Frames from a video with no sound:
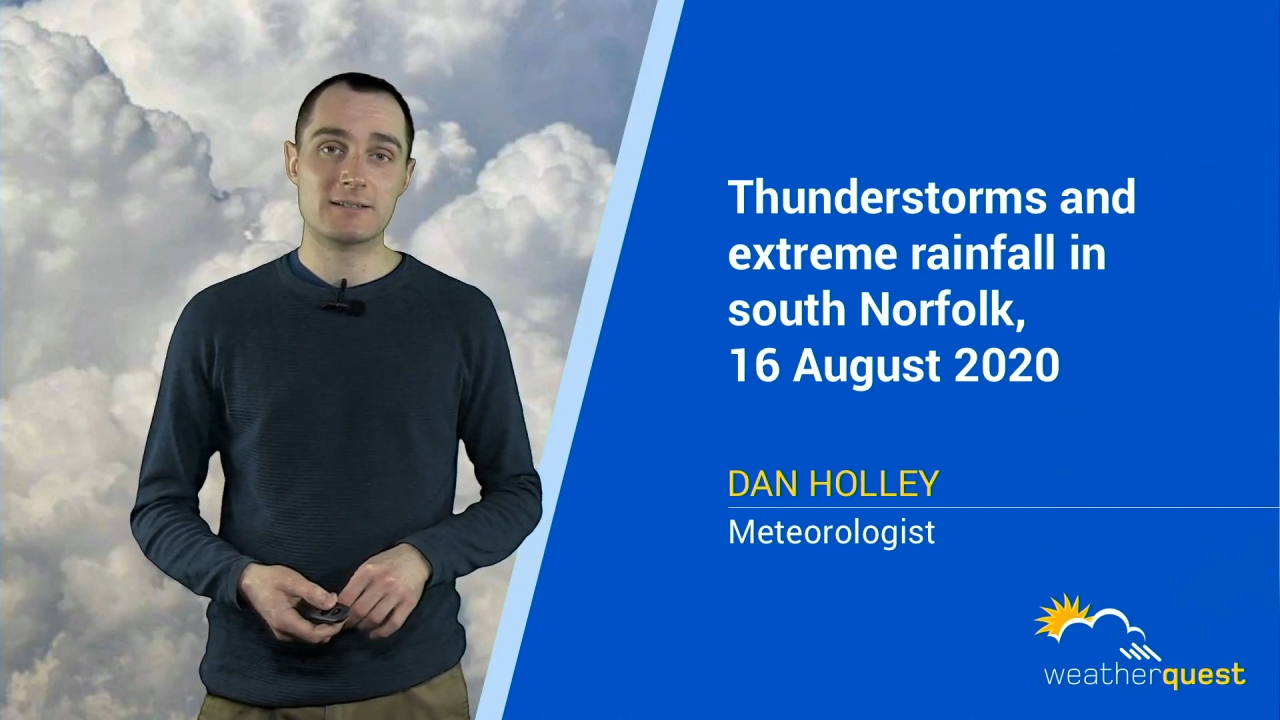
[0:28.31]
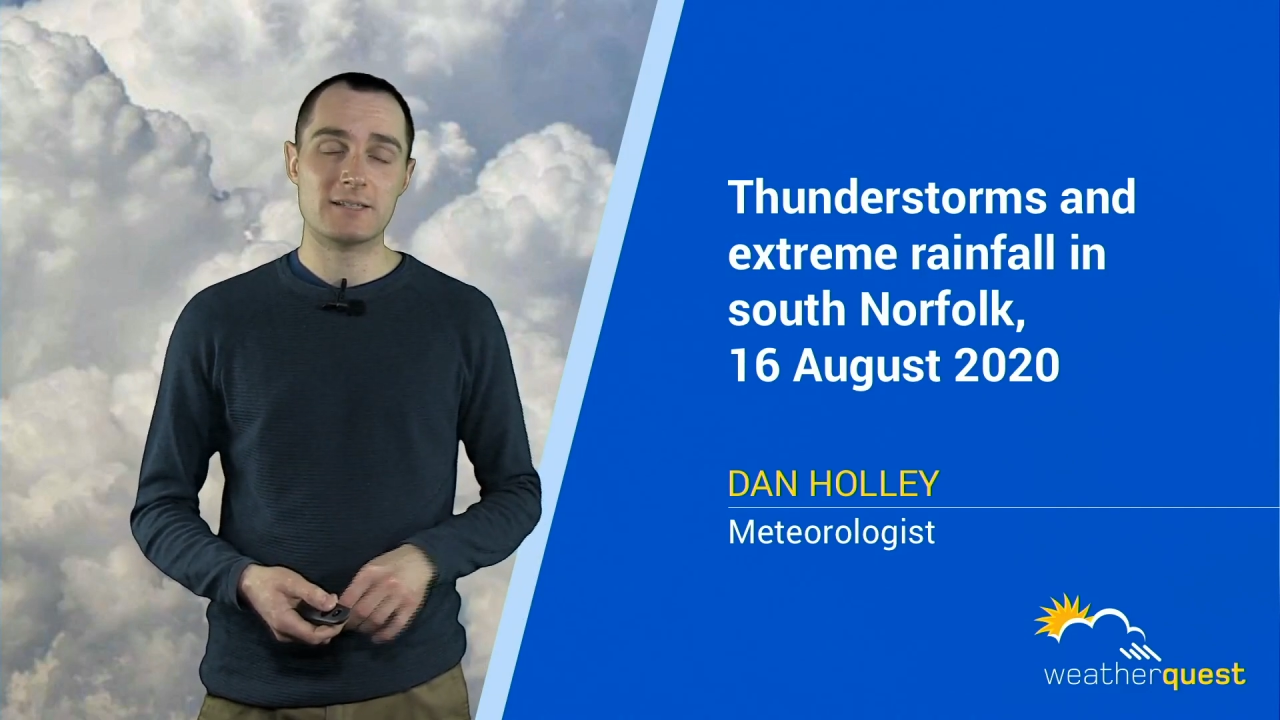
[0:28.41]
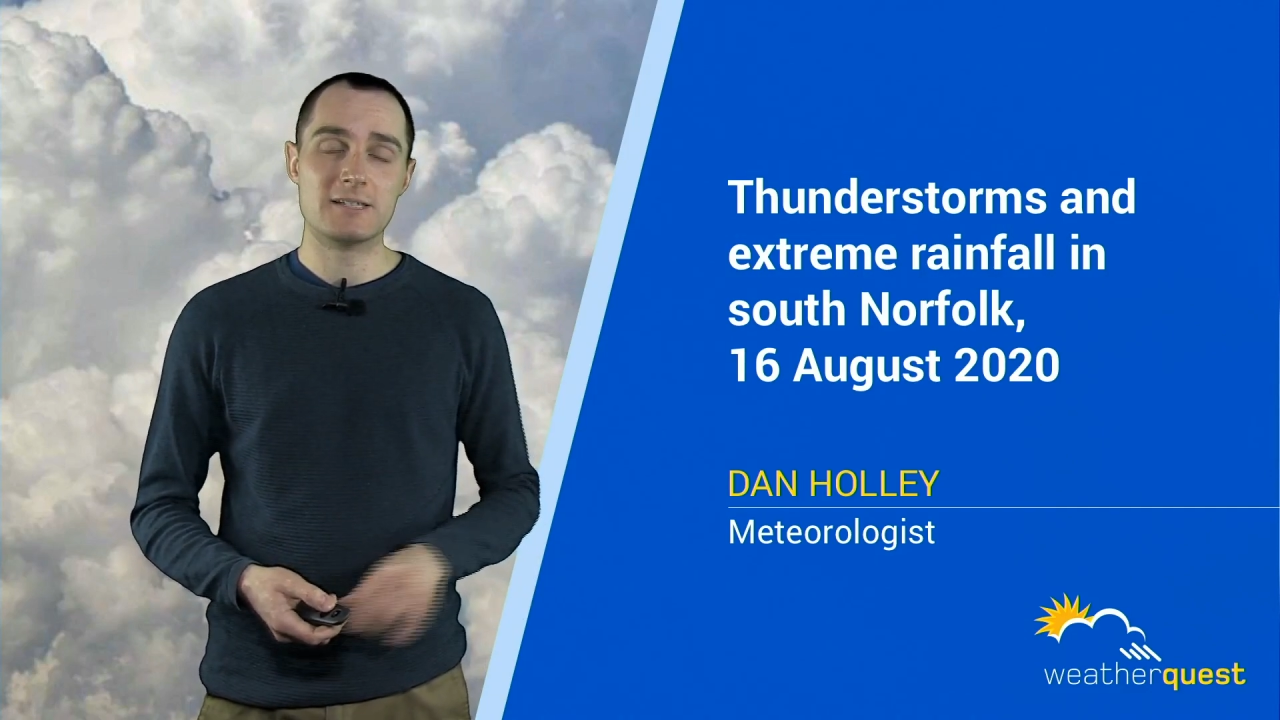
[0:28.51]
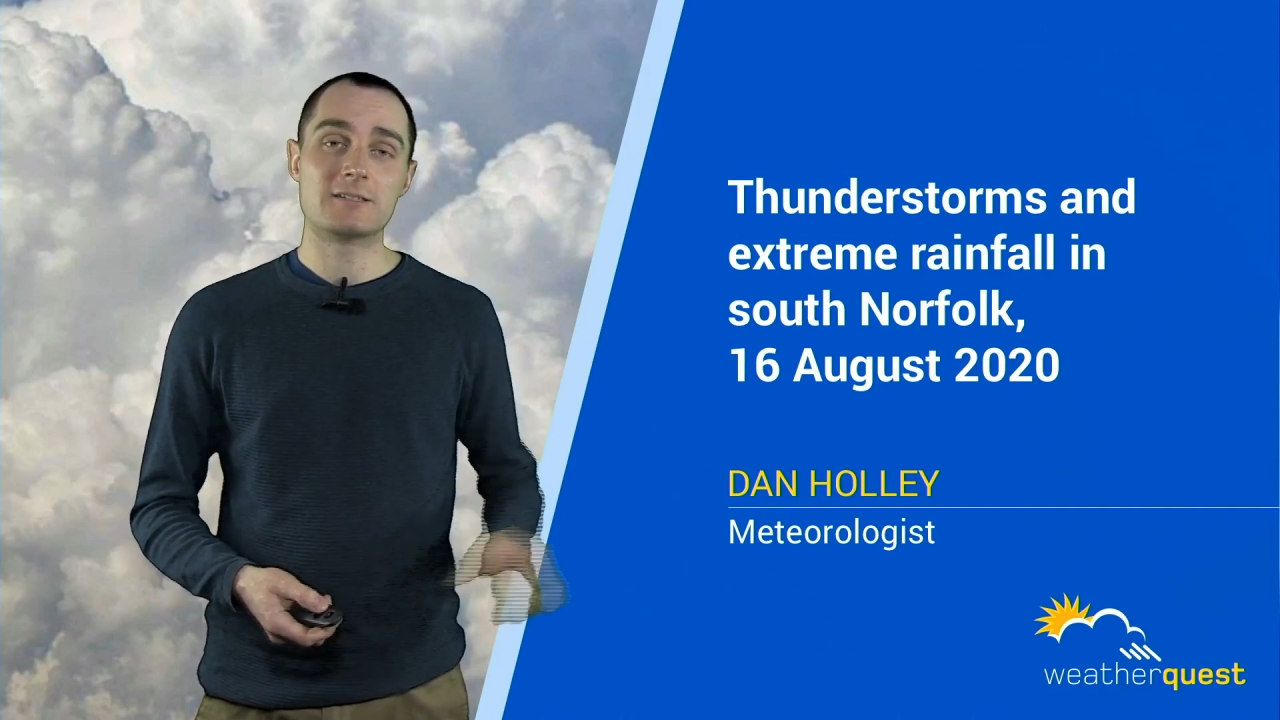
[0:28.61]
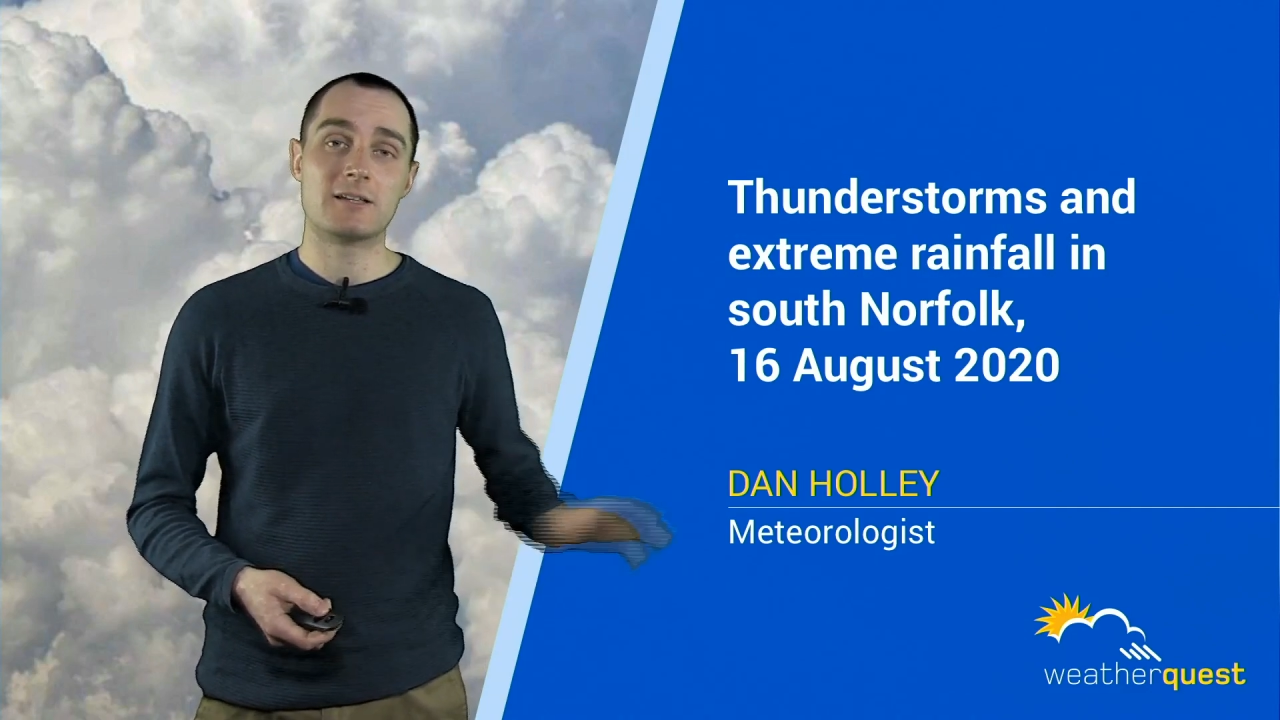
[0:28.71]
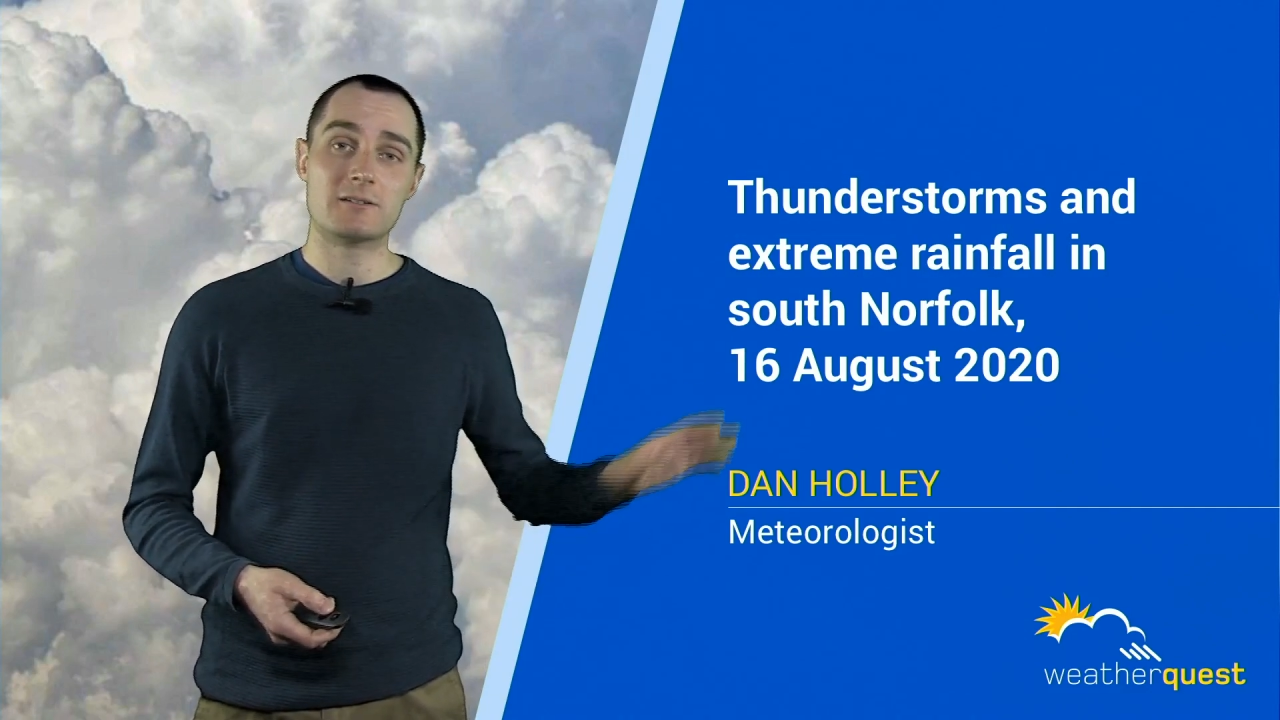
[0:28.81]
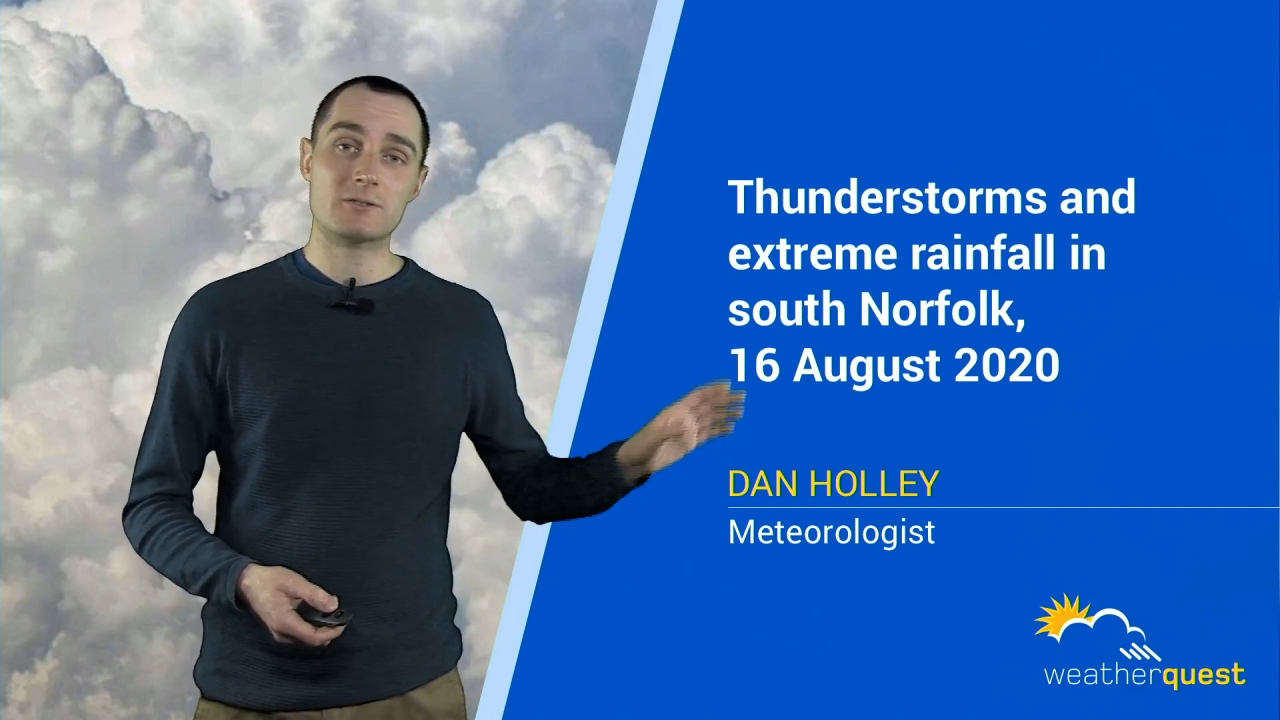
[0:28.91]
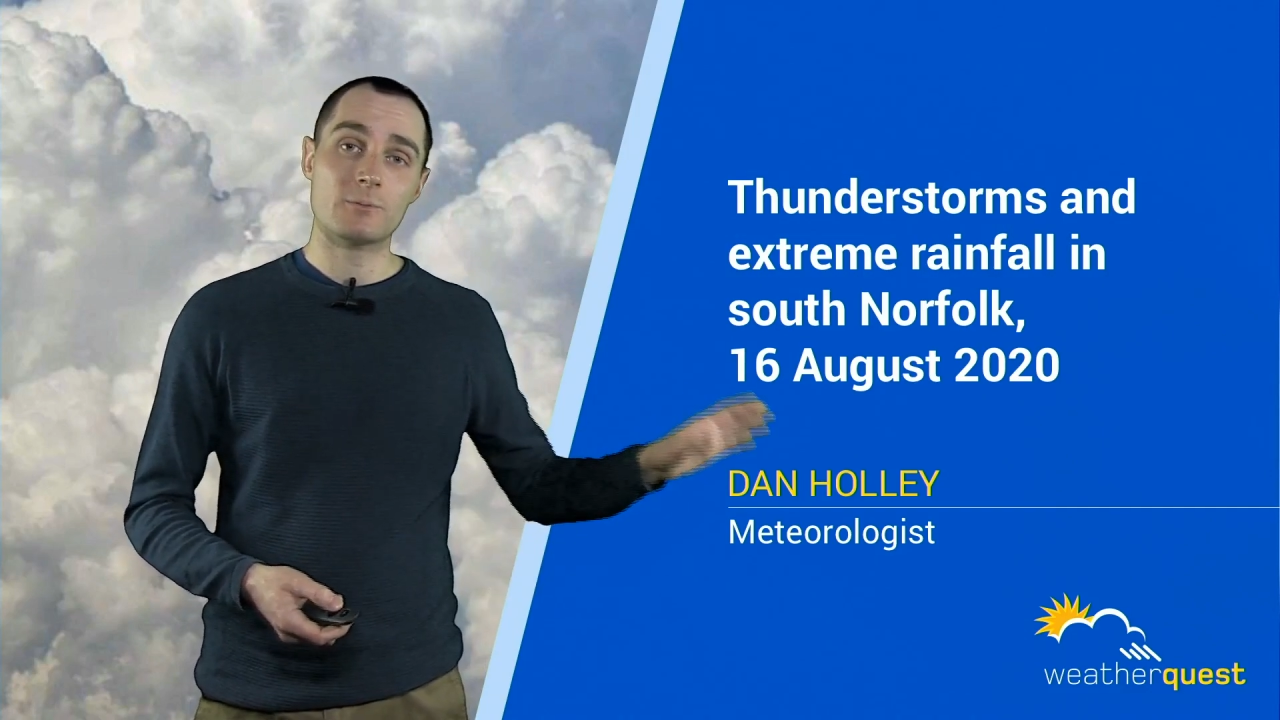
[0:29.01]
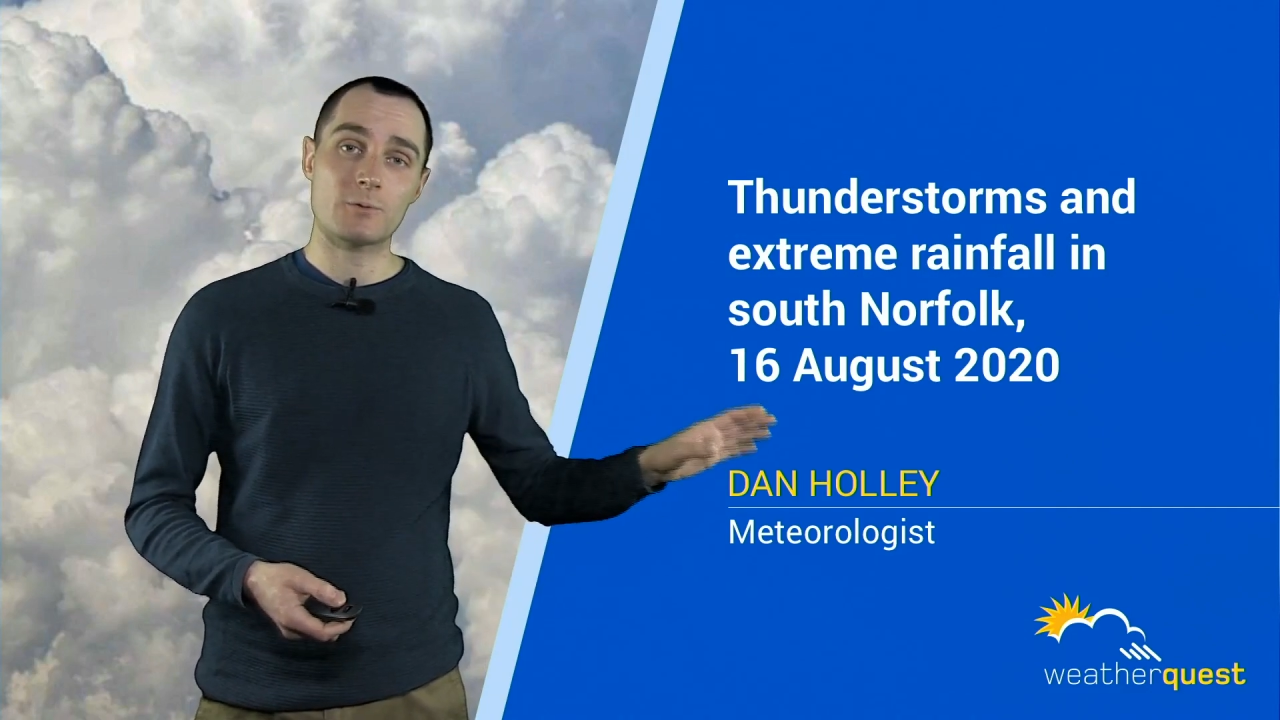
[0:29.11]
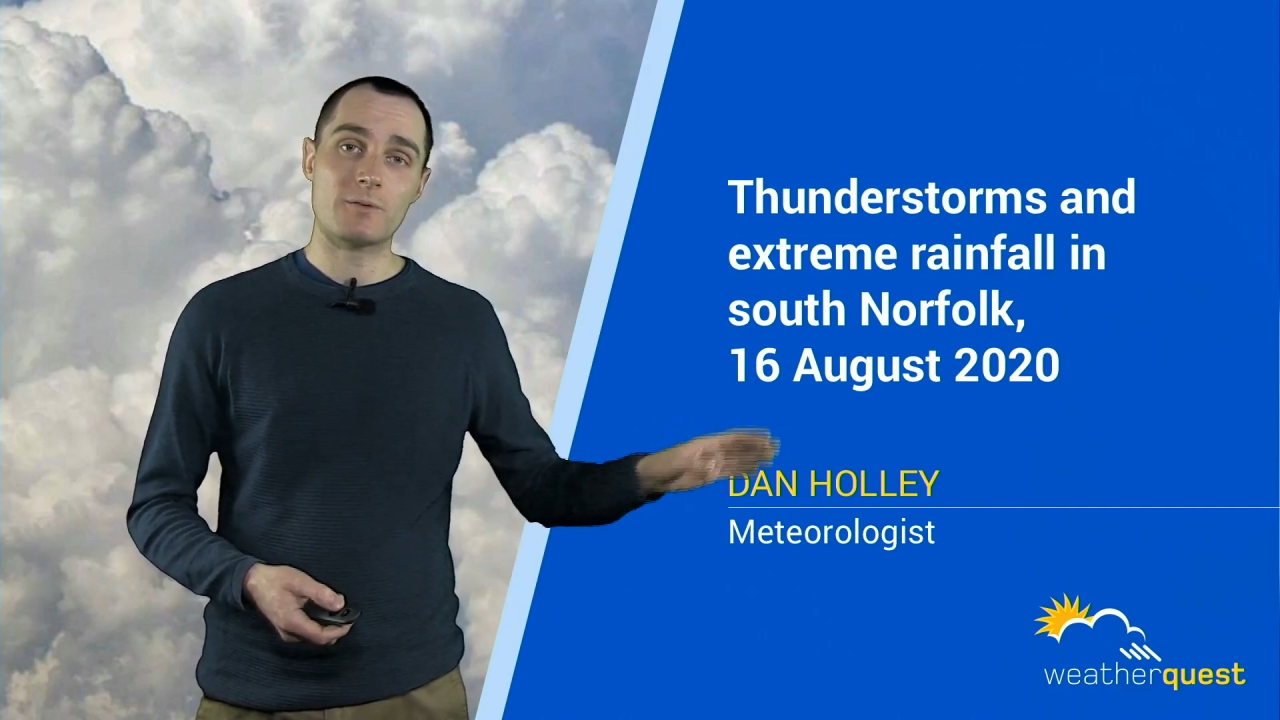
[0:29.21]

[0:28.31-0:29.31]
these thunderstorms